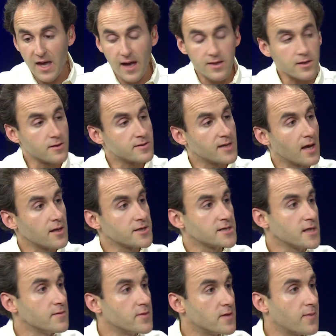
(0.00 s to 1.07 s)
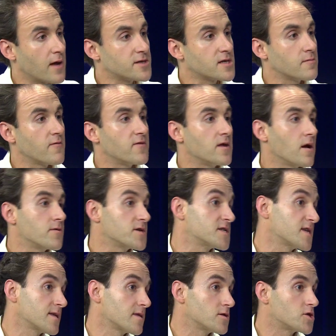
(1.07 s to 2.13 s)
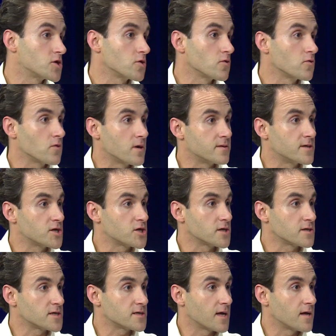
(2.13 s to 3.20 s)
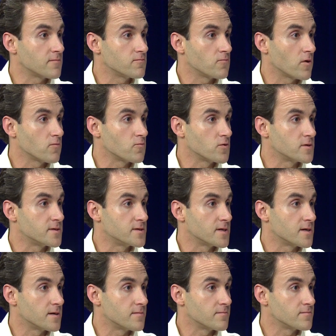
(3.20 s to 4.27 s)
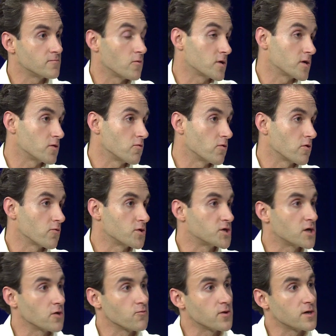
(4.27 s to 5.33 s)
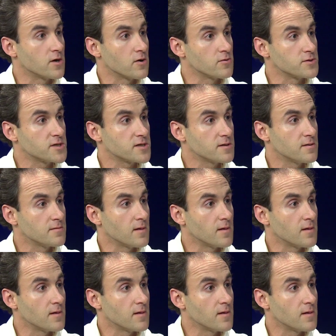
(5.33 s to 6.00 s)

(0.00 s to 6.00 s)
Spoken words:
Can you tell us a little bit about some of the other signature dishes that one could order at Generico's?